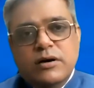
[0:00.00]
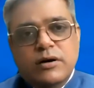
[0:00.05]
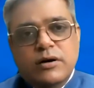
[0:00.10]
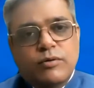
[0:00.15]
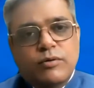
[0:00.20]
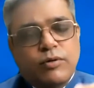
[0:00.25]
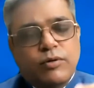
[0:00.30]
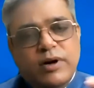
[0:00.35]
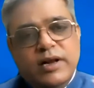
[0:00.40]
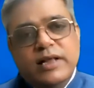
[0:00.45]

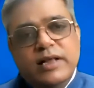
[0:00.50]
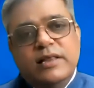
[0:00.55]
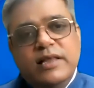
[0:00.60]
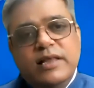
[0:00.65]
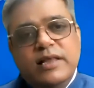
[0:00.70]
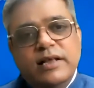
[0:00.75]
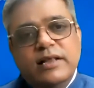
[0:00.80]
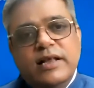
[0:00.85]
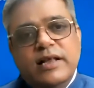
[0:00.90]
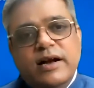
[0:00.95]
Only
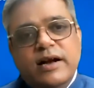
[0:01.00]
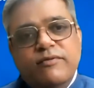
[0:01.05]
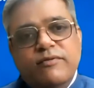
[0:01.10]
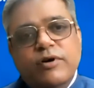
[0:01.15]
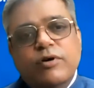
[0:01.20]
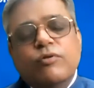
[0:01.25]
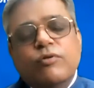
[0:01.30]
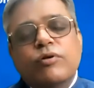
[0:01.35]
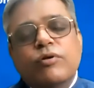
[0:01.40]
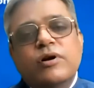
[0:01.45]
thing that we
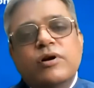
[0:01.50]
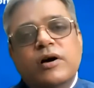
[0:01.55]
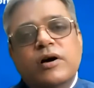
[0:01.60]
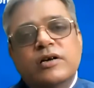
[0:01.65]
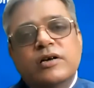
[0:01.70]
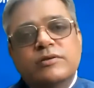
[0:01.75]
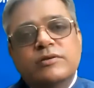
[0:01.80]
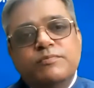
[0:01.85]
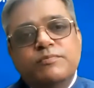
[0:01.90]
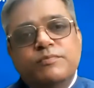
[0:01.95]
could
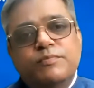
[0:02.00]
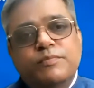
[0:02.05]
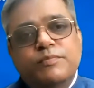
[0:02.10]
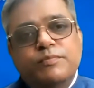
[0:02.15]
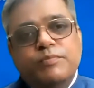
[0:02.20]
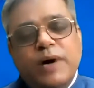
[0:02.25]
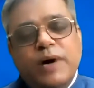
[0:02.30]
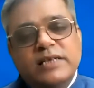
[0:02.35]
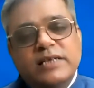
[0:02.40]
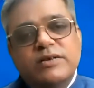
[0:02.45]

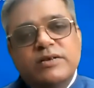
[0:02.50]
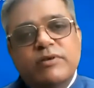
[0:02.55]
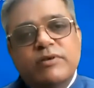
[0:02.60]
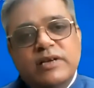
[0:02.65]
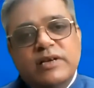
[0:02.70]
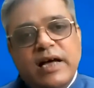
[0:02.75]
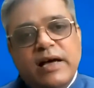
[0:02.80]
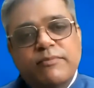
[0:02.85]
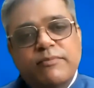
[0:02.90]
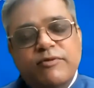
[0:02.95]
pass our
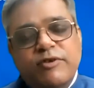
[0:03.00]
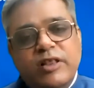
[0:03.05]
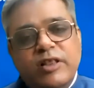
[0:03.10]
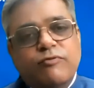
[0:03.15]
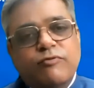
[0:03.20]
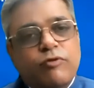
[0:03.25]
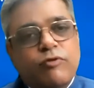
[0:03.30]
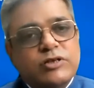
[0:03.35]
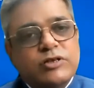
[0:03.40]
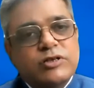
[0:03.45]
time with
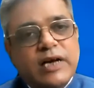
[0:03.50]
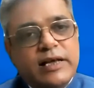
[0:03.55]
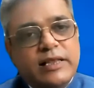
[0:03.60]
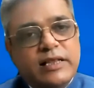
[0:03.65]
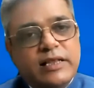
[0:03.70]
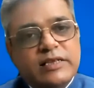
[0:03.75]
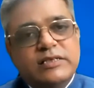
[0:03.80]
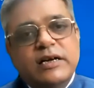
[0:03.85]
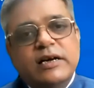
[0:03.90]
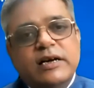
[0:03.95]
was
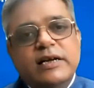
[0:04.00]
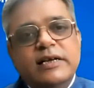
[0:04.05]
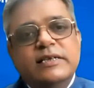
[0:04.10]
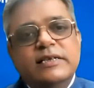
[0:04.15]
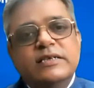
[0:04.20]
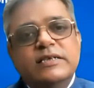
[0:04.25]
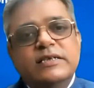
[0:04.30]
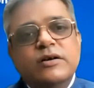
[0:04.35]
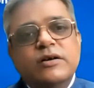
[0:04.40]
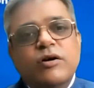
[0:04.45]
either
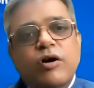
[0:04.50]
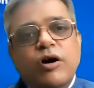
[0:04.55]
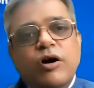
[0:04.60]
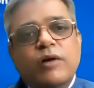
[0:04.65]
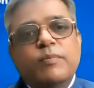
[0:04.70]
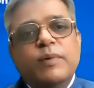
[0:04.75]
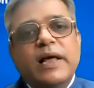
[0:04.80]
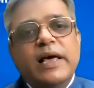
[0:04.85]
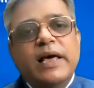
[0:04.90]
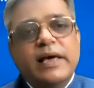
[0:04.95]
studies or
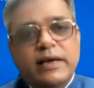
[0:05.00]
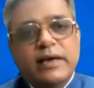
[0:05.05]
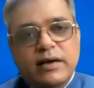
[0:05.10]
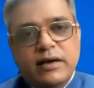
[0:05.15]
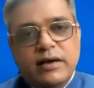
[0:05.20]
playing.